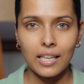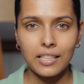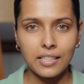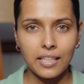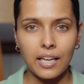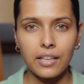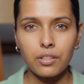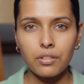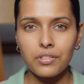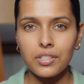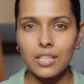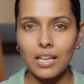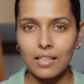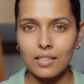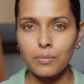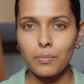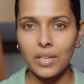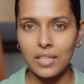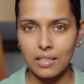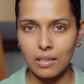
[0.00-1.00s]
It kind of
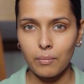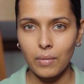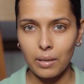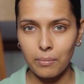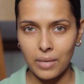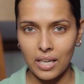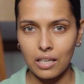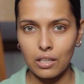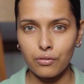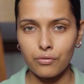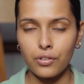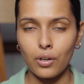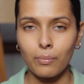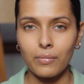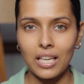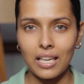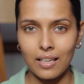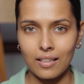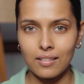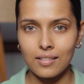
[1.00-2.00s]
starts melting my makeup from
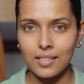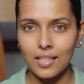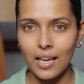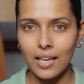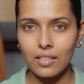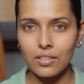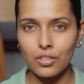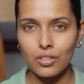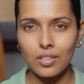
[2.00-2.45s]
the inside,